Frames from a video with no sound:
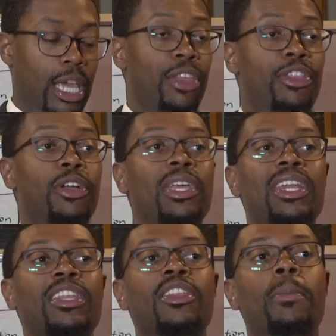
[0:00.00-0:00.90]
and they're
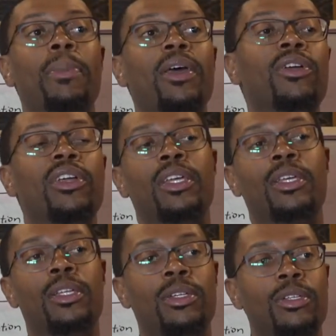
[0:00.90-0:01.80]
getting the better
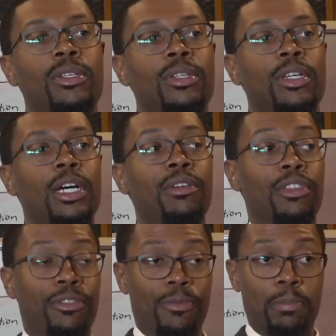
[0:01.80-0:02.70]
end of
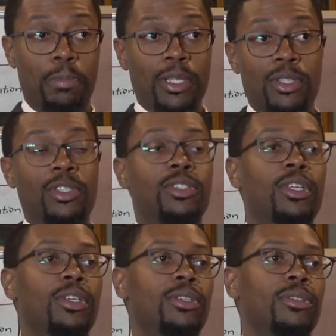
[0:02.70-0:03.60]
the business
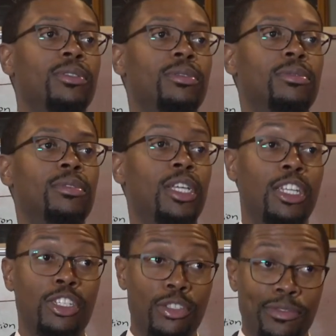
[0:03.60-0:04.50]
deal
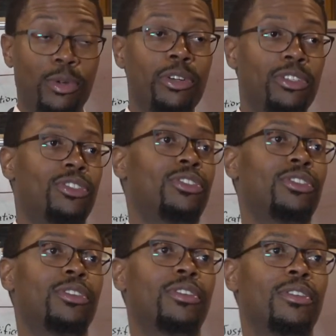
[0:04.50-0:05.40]
in a divorce,